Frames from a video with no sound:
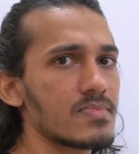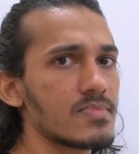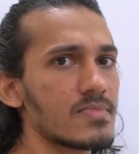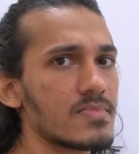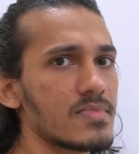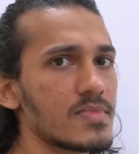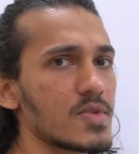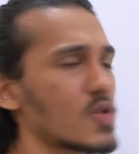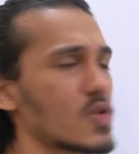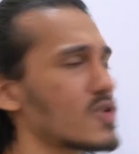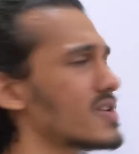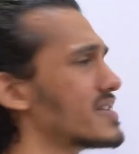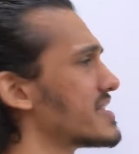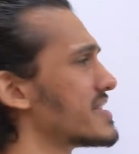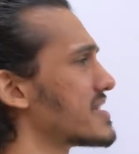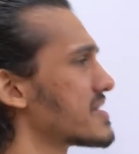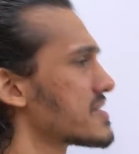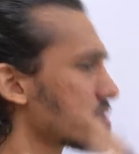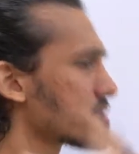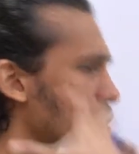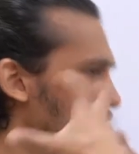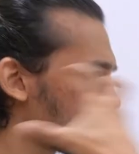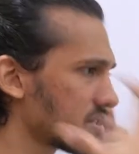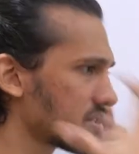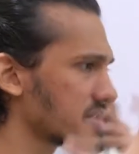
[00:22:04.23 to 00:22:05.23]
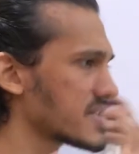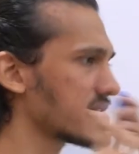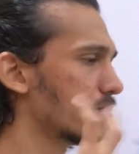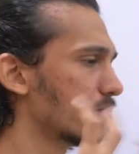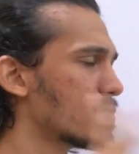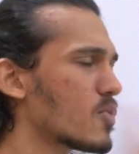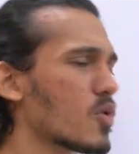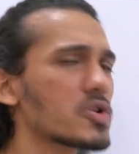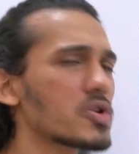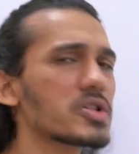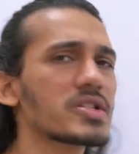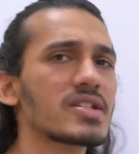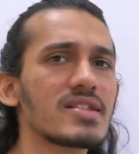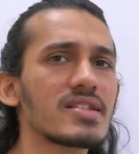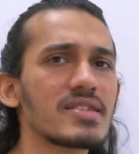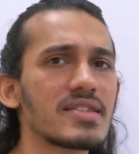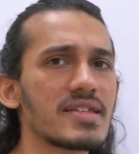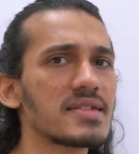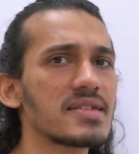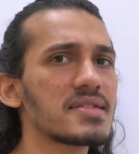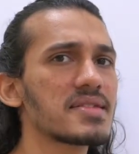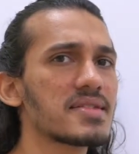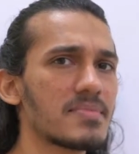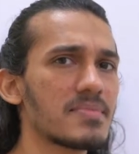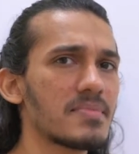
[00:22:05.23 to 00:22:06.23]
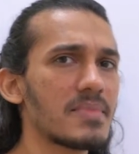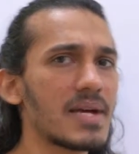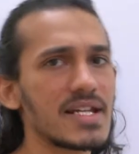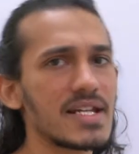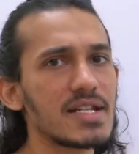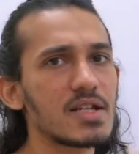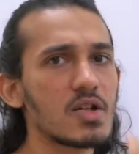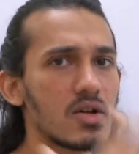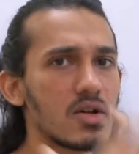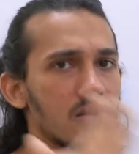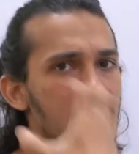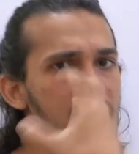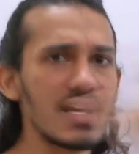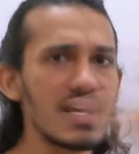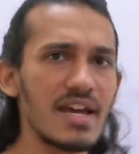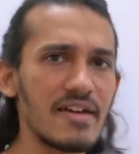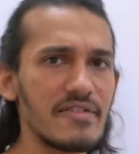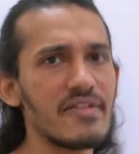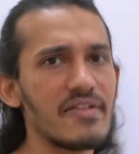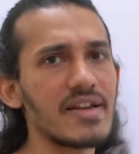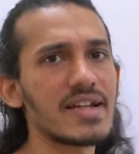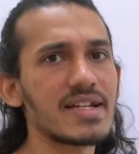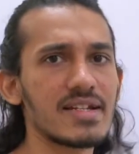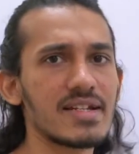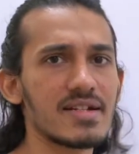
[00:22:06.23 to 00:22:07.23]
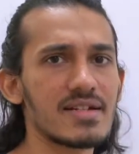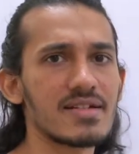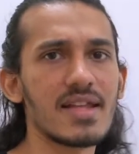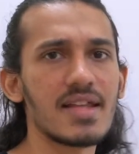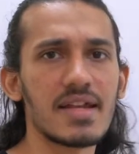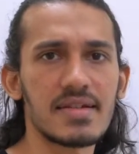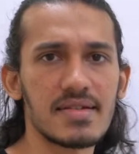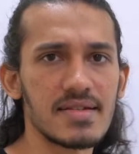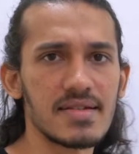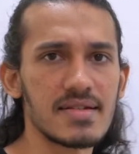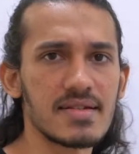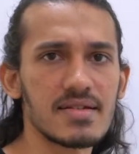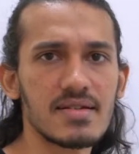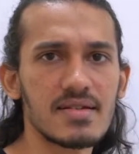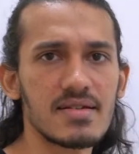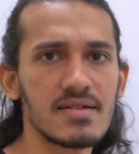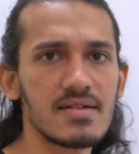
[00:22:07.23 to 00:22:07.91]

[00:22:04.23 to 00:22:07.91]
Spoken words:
The only thing is all these emotional things might not affect it, that's it.